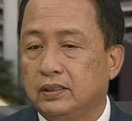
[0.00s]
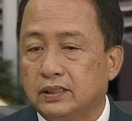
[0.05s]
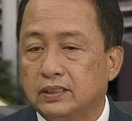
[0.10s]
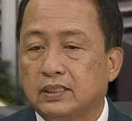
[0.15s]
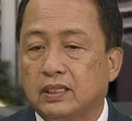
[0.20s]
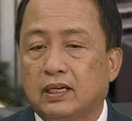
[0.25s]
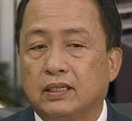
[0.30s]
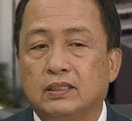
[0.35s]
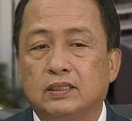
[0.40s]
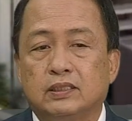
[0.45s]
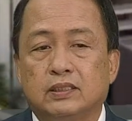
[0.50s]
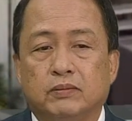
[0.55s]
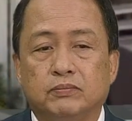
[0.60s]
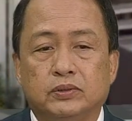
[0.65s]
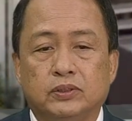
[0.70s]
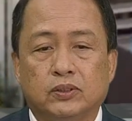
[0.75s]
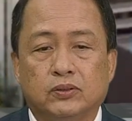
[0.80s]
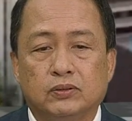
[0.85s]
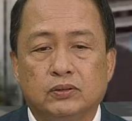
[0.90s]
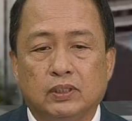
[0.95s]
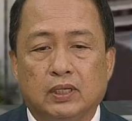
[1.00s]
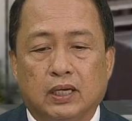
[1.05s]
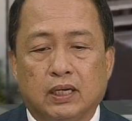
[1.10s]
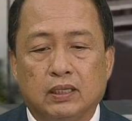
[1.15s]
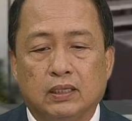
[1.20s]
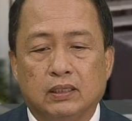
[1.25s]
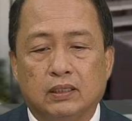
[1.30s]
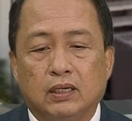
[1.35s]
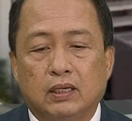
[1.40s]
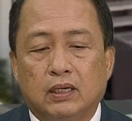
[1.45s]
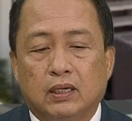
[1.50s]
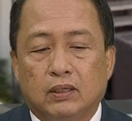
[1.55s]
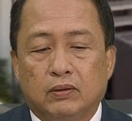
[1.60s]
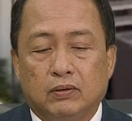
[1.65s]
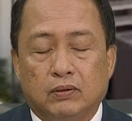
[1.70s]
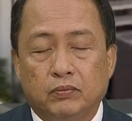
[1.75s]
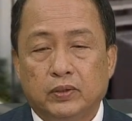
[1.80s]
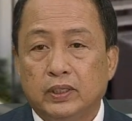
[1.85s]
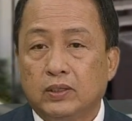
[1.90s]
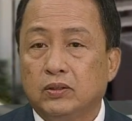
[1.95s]
Studies have shown that.
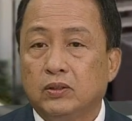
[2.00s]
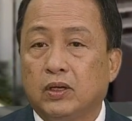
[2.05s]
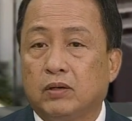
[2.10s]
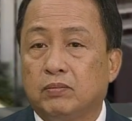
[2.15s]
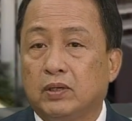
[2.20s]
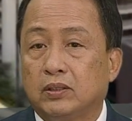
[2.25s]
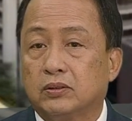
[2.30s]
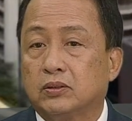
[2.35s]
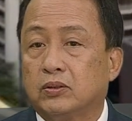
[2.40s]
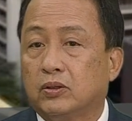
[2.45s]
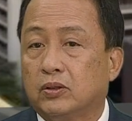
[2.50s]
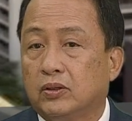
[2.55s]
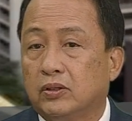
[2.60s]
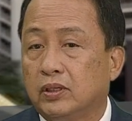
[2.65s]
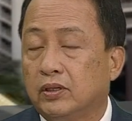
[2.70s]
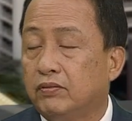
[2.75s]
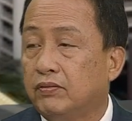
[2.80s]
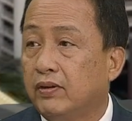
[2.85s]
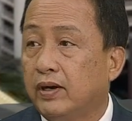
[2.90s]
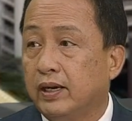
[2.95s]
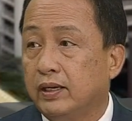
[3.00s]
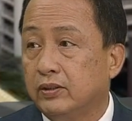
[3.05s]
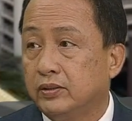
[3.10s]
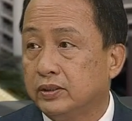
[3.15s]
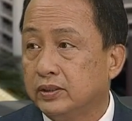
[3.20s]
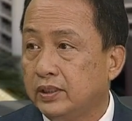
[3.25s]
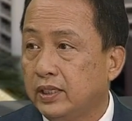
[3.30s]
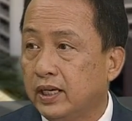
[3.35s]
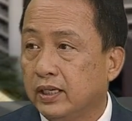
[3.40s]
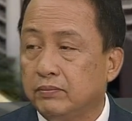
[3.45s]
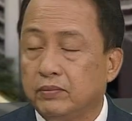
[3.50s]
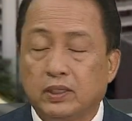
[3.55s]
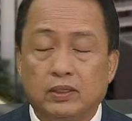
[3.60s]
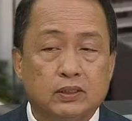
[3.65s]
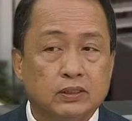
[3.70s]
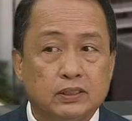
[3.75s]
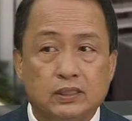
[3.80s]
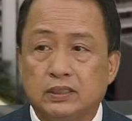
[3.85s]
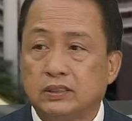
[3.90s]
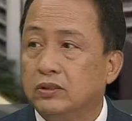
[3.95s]
We don't know about coronavirus yet
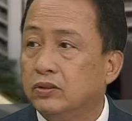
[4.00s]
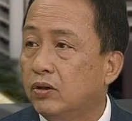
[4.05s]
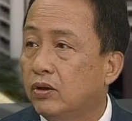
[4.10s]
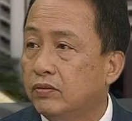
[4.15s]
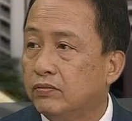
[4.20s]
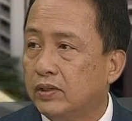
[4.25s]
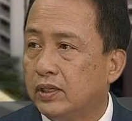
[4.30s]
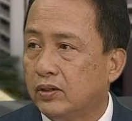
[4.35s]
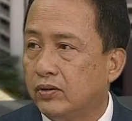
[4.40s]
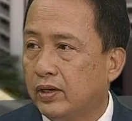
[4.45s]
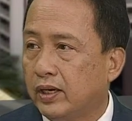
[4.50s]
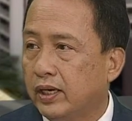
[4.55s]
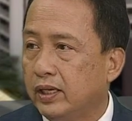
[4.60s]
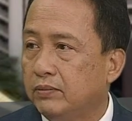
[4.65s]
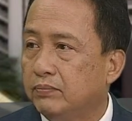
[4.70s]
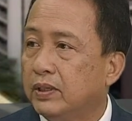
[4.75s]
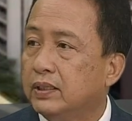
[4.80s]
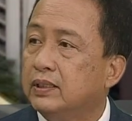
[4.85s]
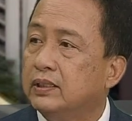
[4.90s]
because it's novel, right?